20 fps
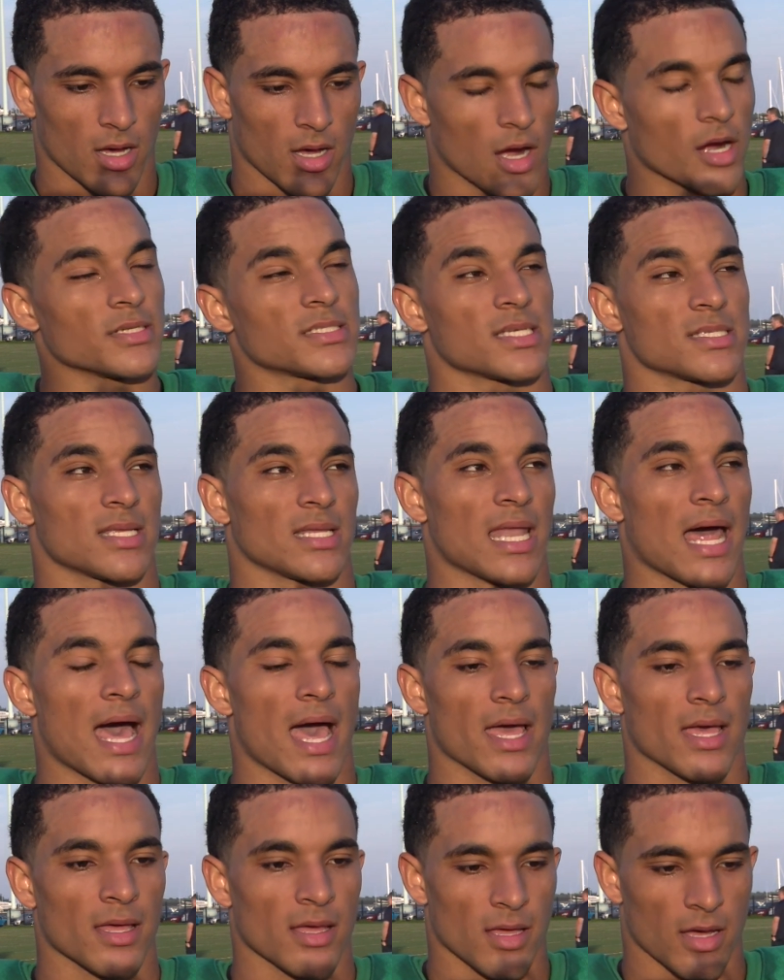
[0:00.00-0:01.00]
Hurts us a
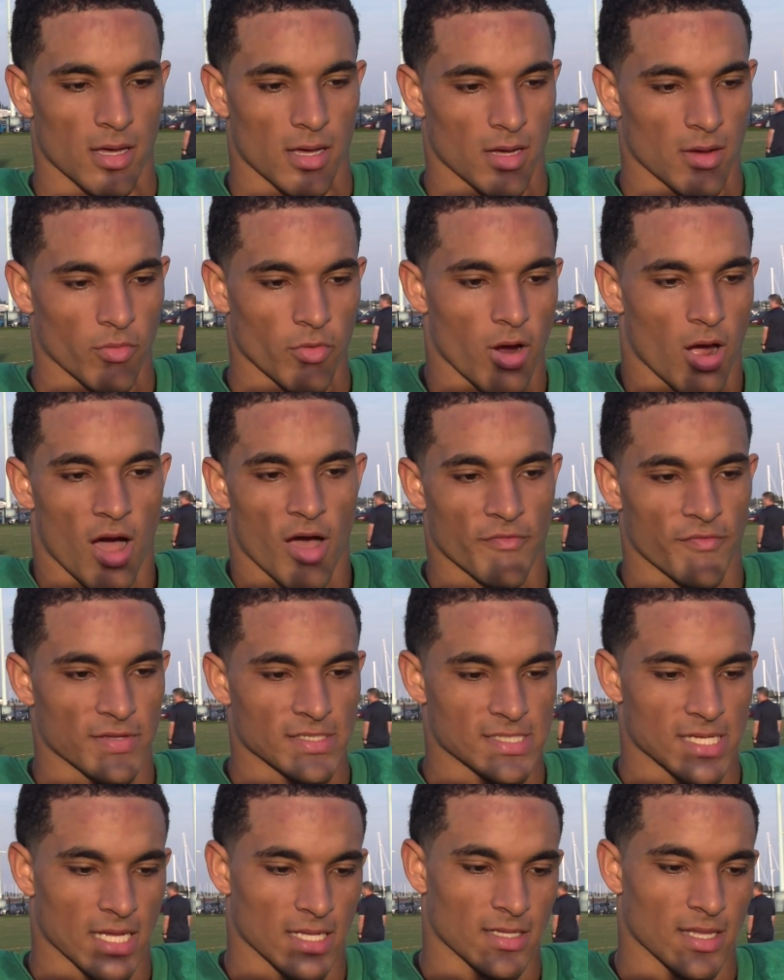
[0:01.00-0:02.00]
lot. We're an
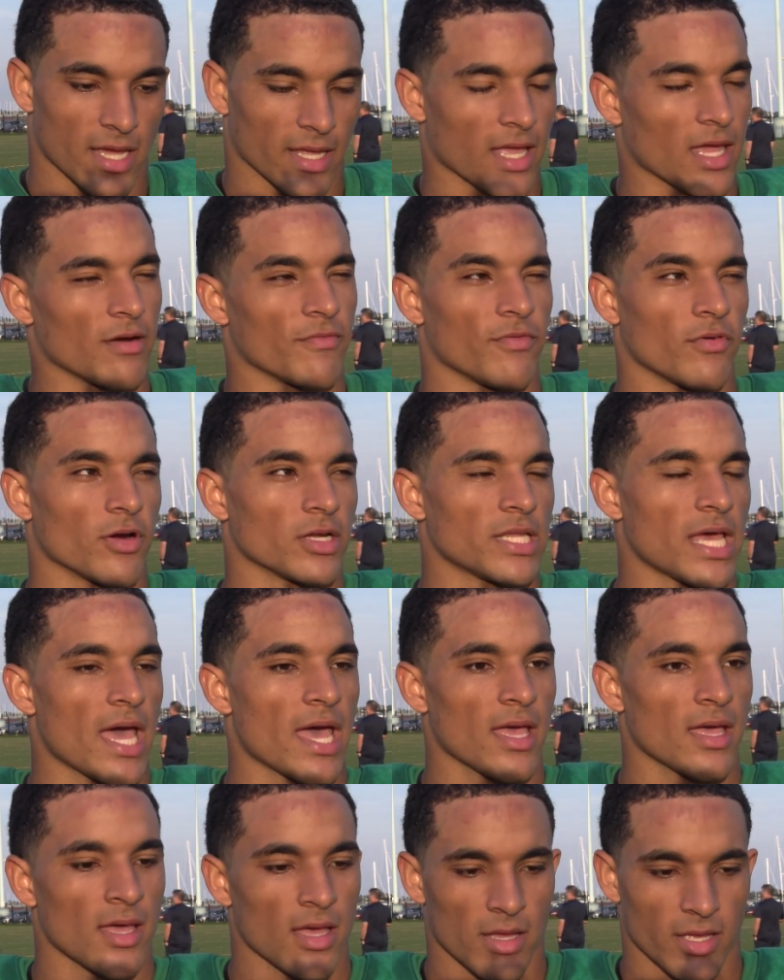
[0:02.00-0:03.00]
offense that can't afford
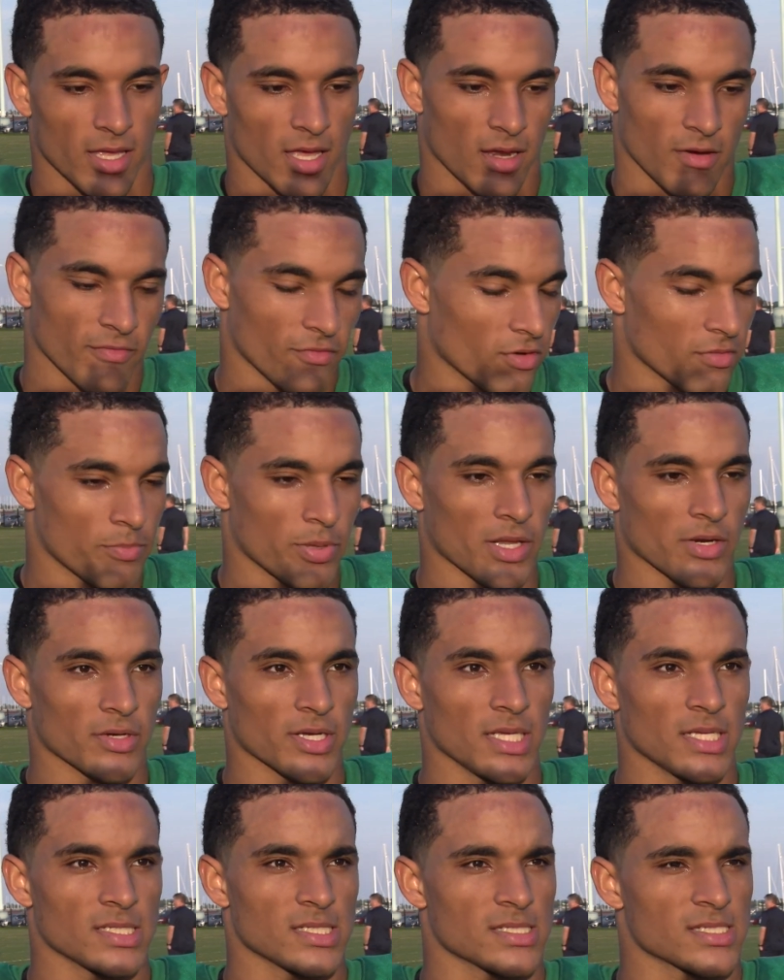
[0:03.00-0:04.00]
that, can't afford
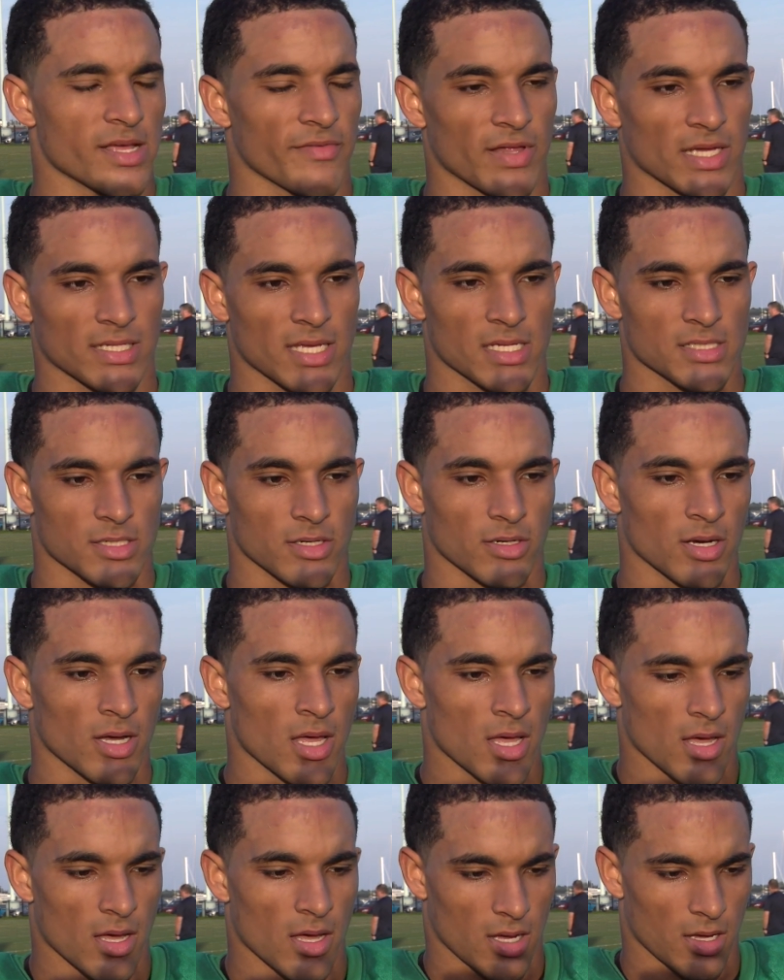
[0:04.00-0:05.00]
penalties and stuff like that. So
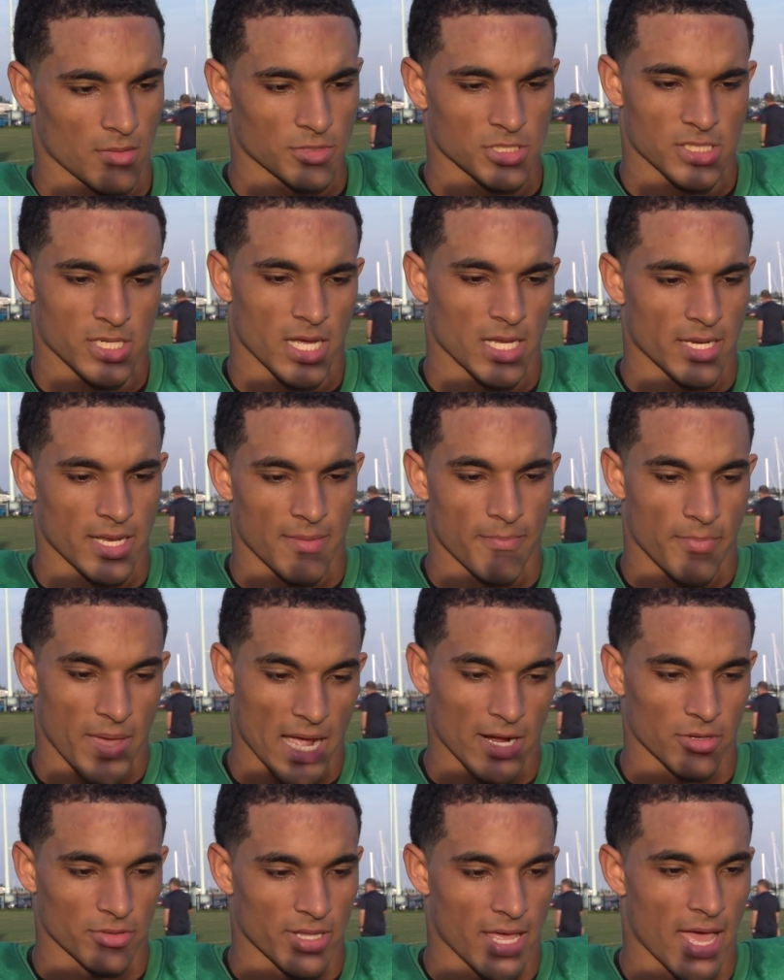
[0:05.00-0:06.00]
just cutting
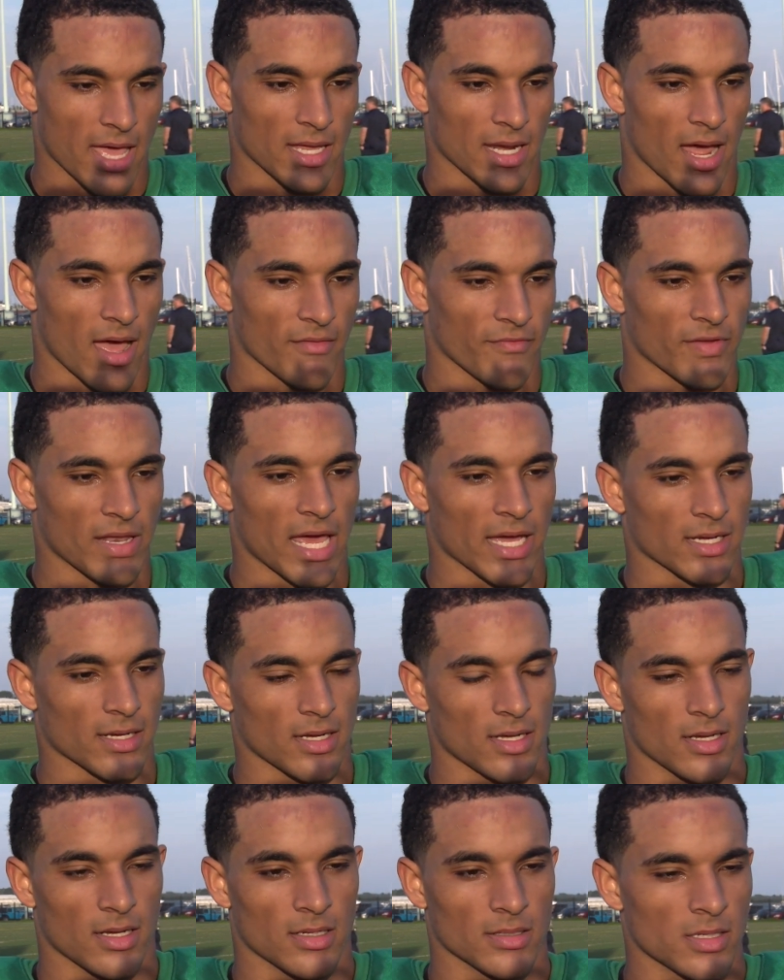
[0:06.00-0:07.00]
back on that, and I feel like
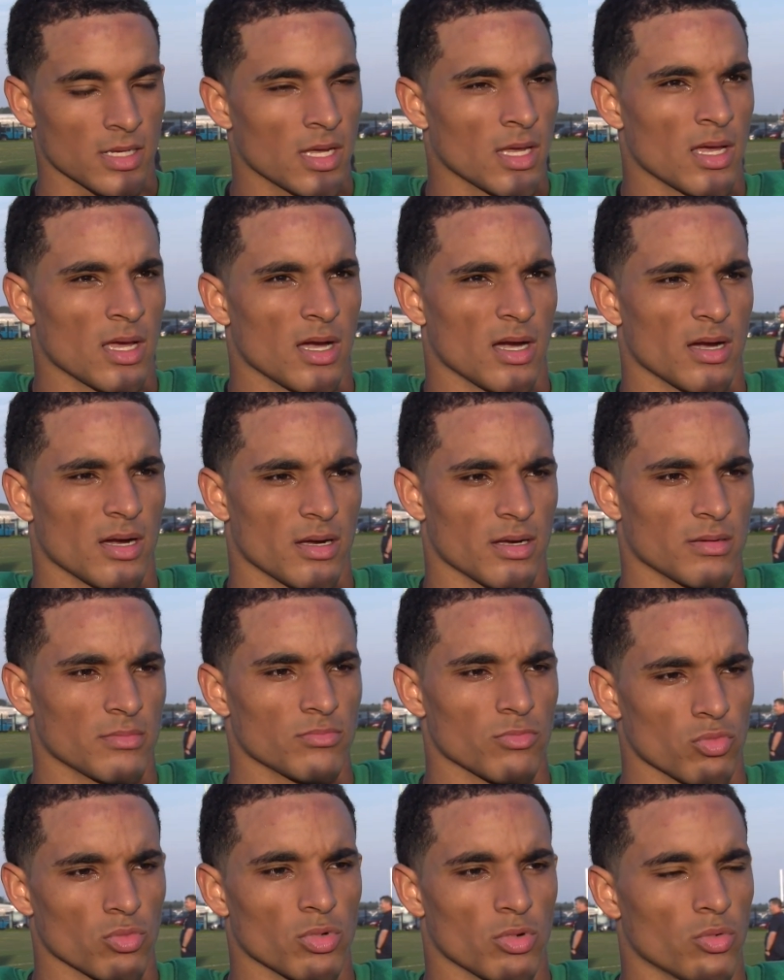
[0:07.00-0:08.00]

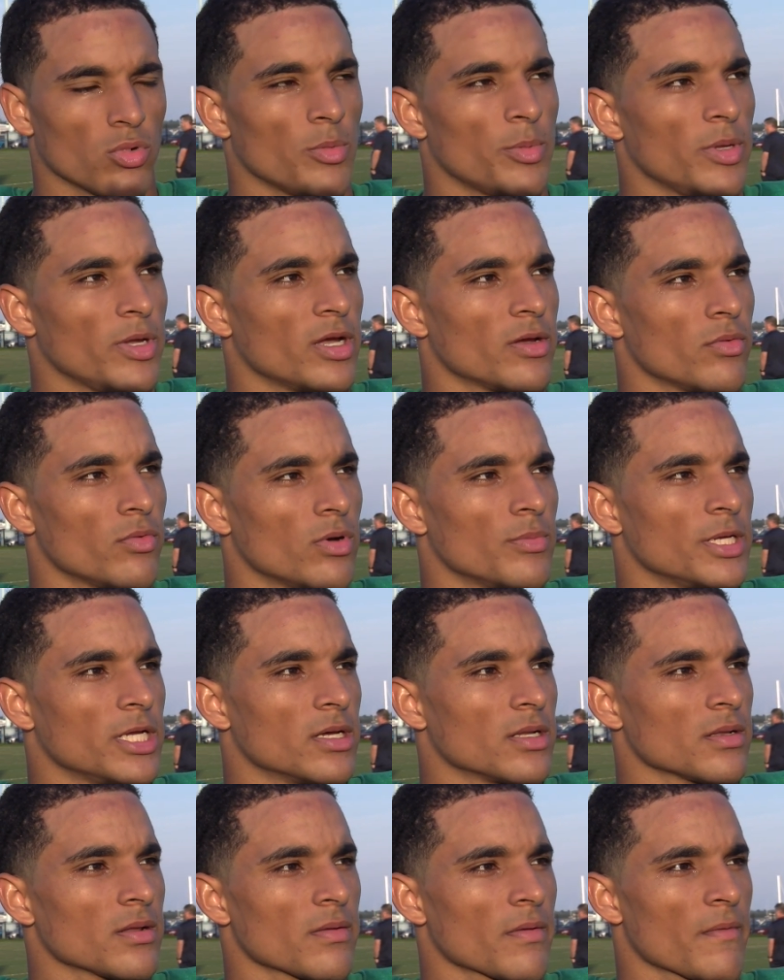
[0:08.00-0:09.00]
we'll be
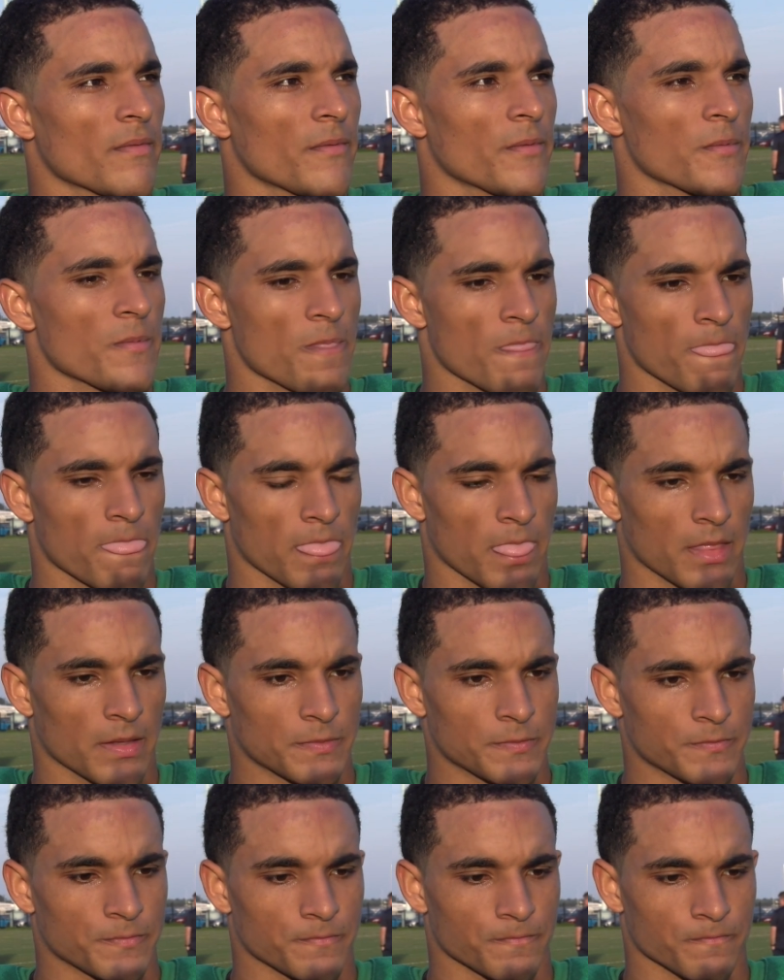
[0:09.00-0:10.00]
good. Right, like the negative
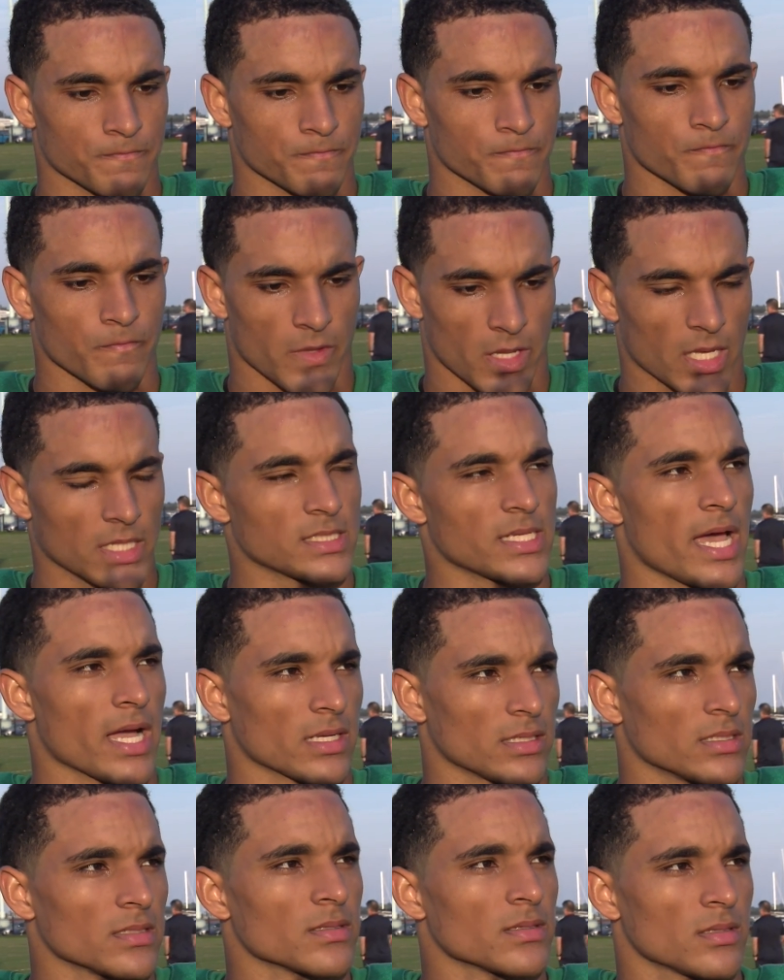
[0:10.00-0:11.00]
plays is what you're kind
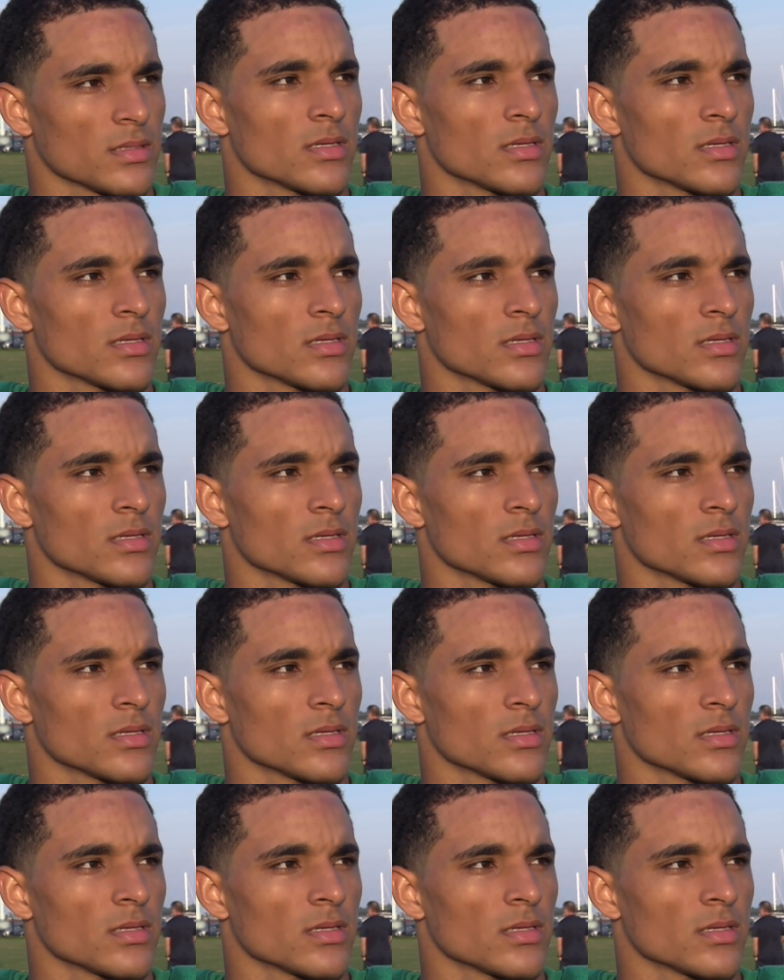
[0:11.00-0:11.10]
of saying.